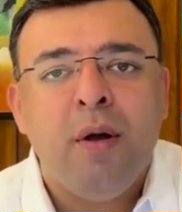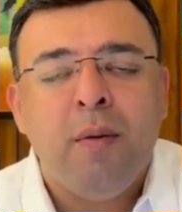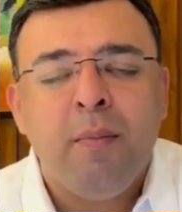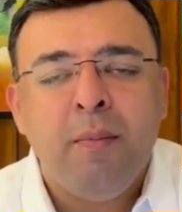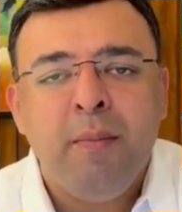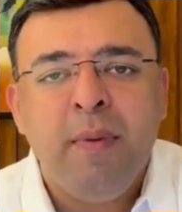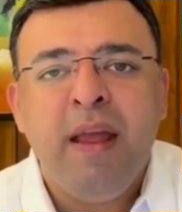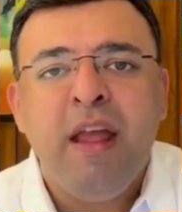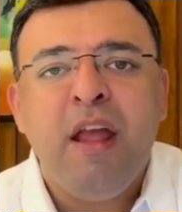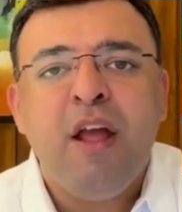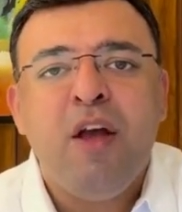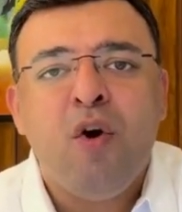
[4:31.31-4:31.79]

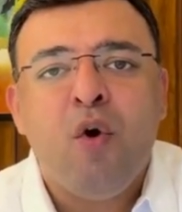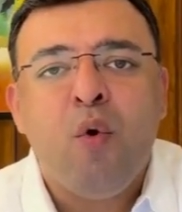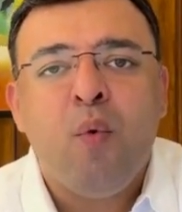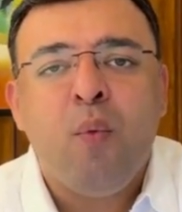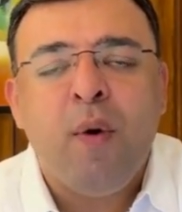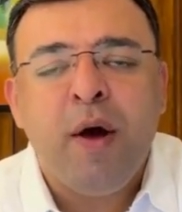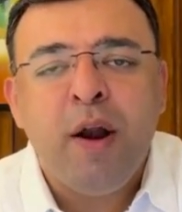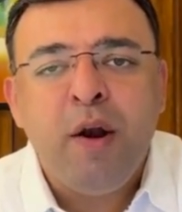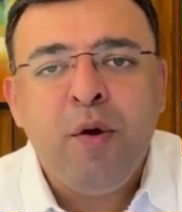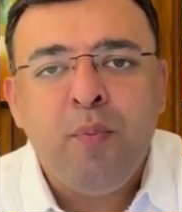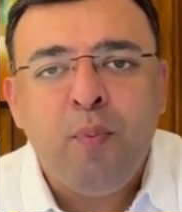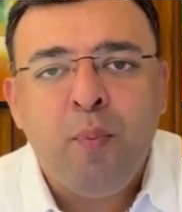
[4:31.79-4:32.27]
may
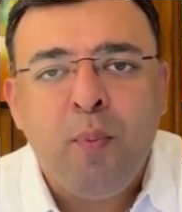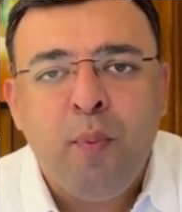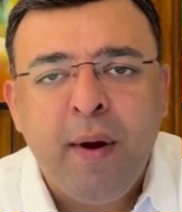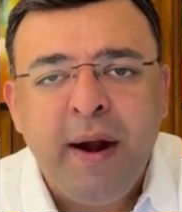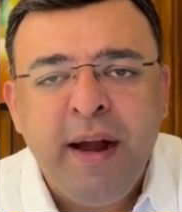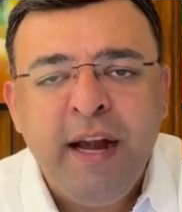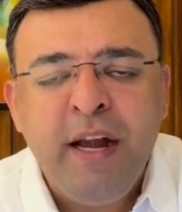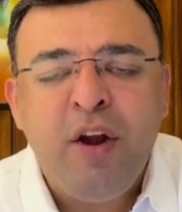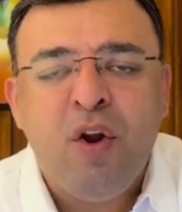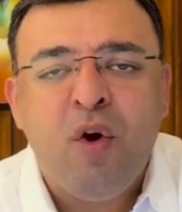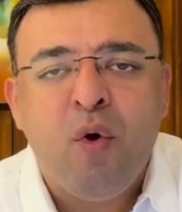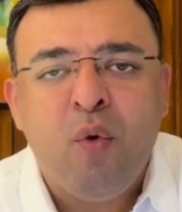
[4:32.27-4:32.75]

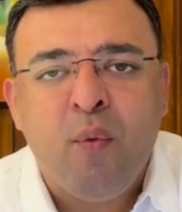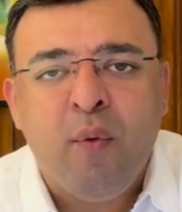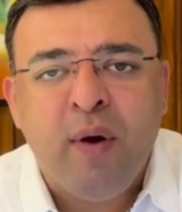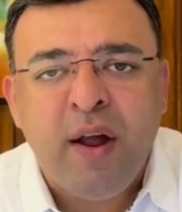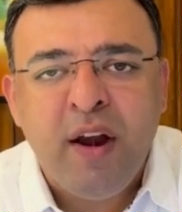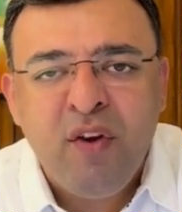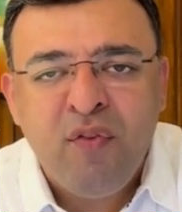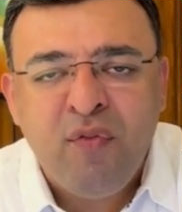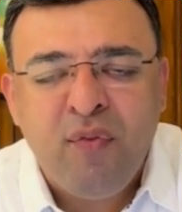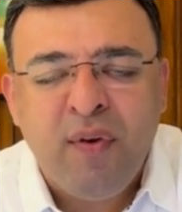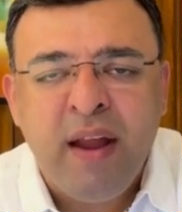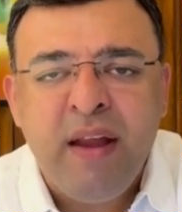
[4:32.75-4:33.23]

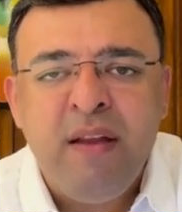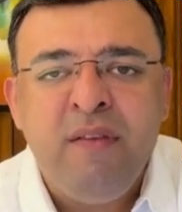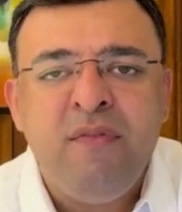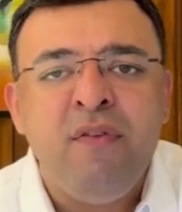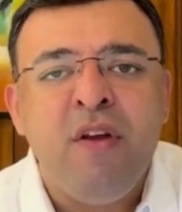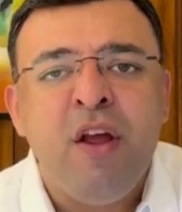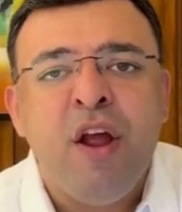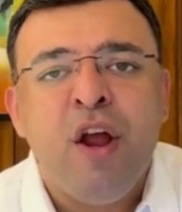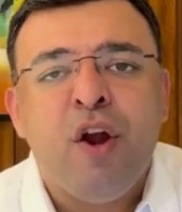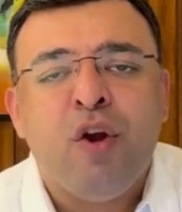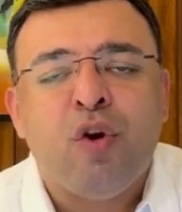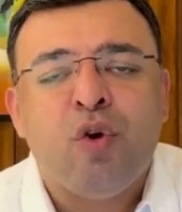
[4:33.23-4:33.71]
1.15
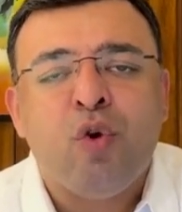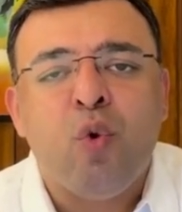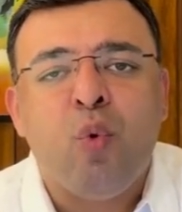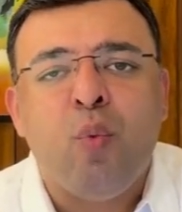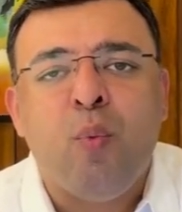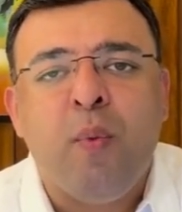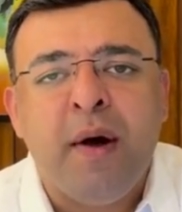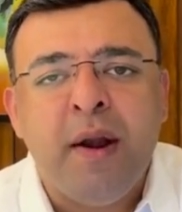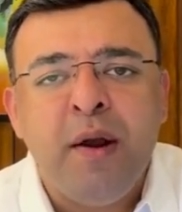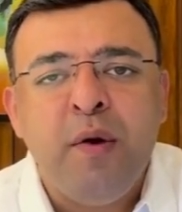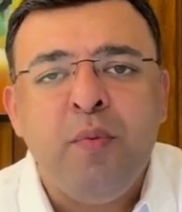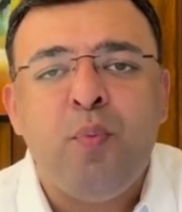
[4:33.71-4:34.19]
to
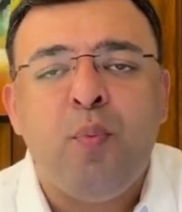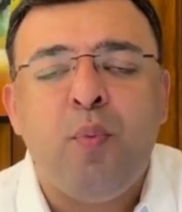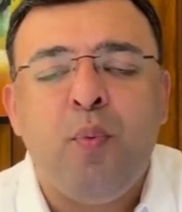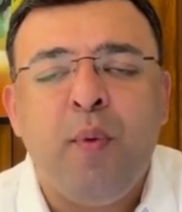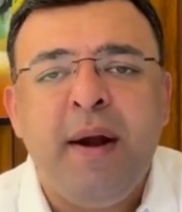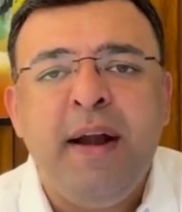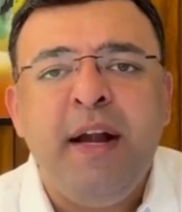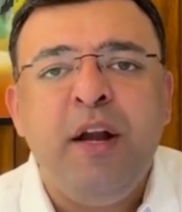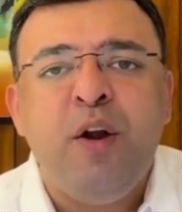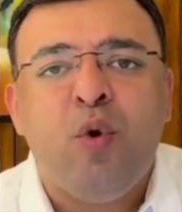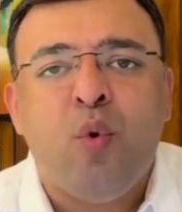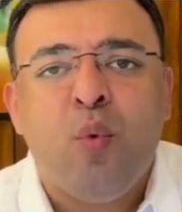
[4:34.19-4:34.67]

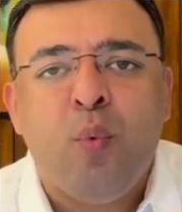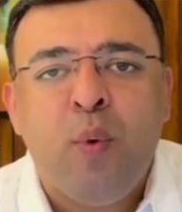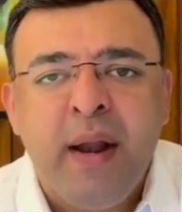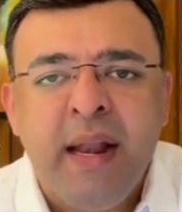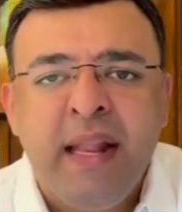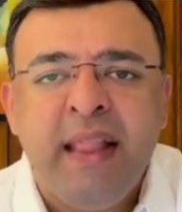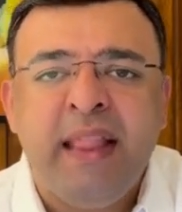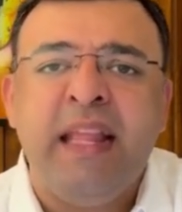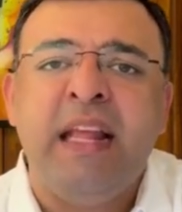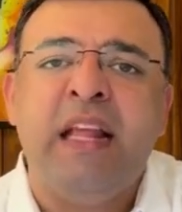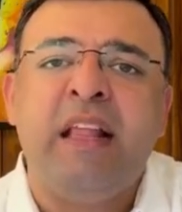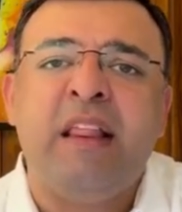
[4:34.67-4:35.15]

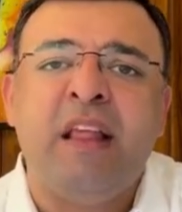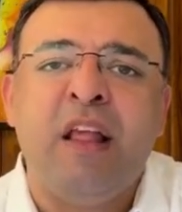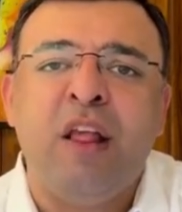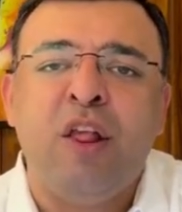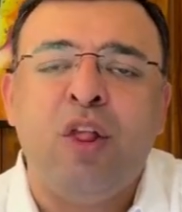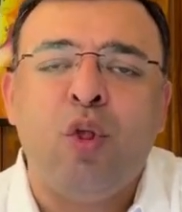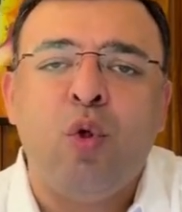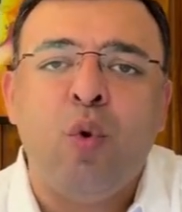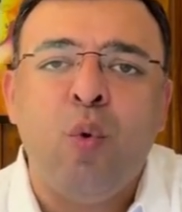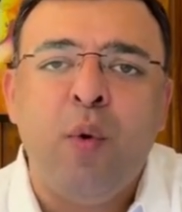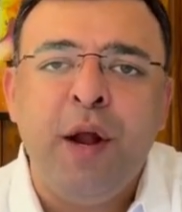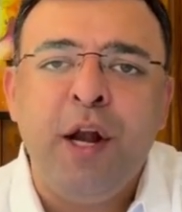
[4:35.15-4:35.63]
1.16
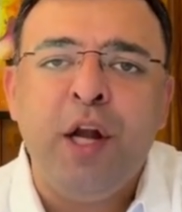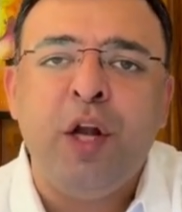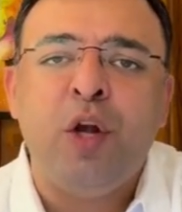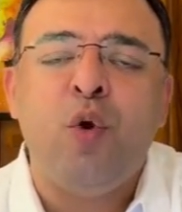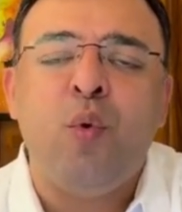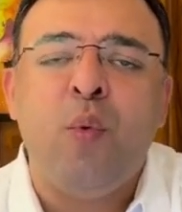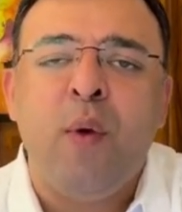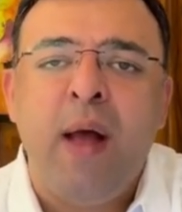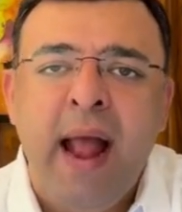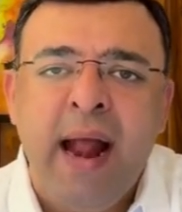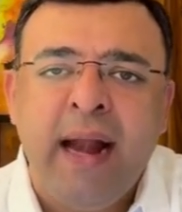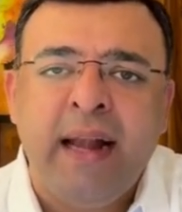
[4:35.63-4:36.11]
is going
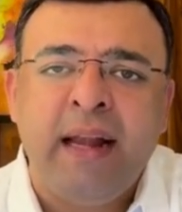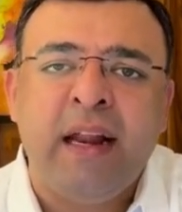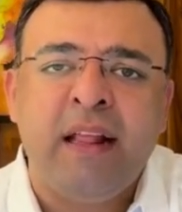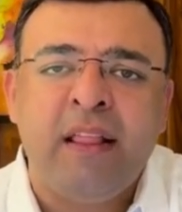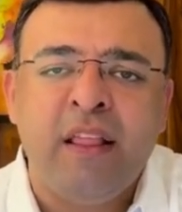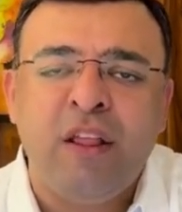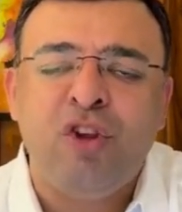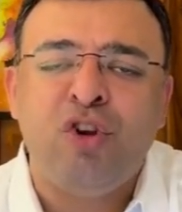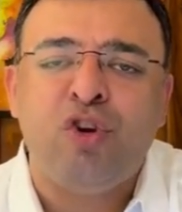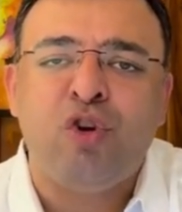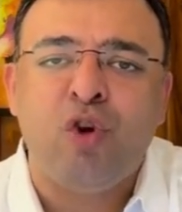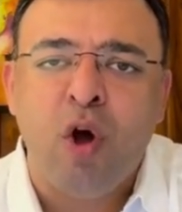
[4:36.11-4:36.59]
to act as
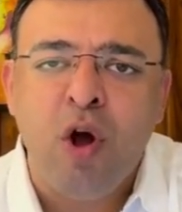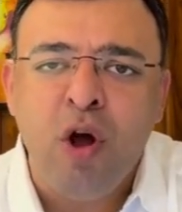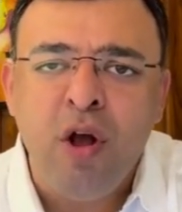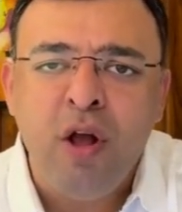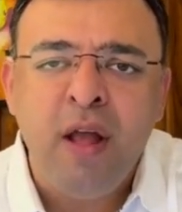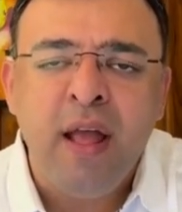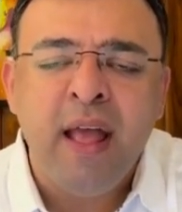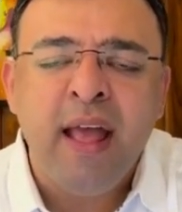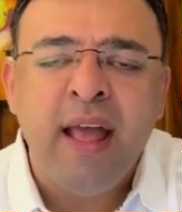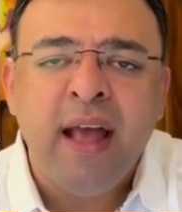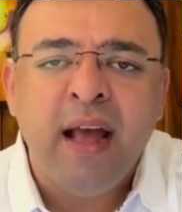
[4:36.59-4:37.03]
a strong